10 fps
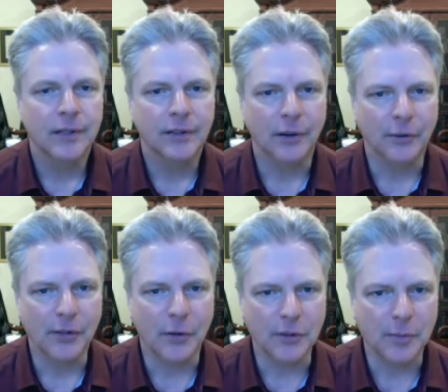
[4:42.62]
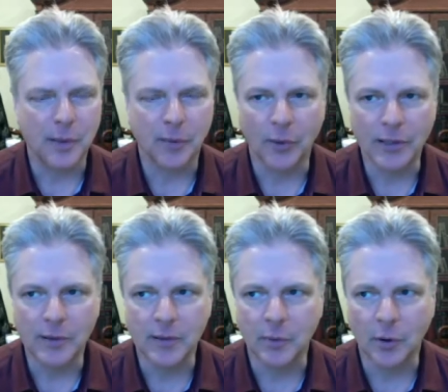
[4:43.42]
So it's always the people who write
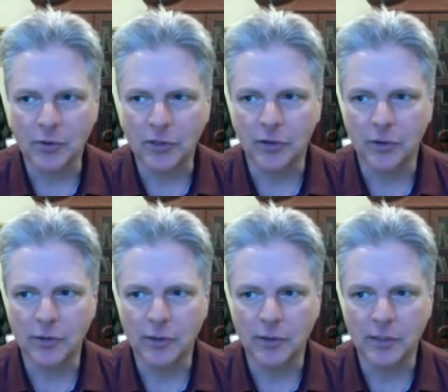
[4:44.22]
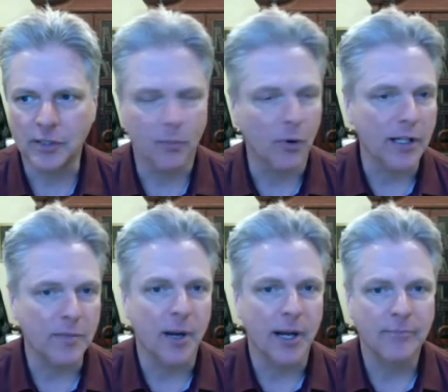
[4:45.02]
something personal who seem to be surprised
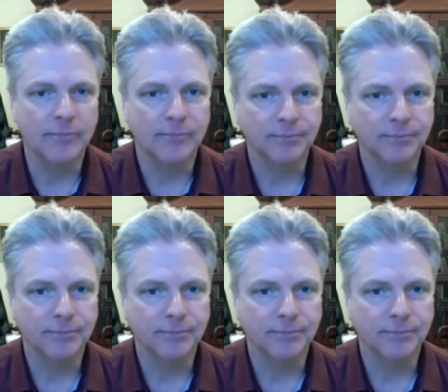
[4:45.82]
by it.